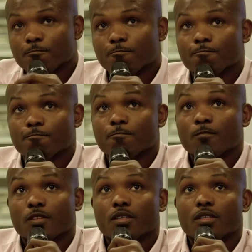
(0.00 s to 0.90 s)
Hmm.
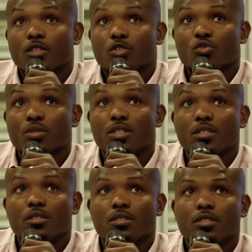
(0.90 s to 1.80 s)

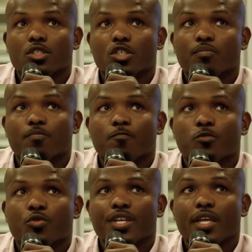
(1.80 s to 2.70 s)
20 took
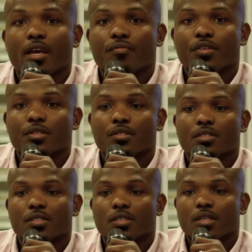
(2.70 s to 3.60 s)
three and a half years.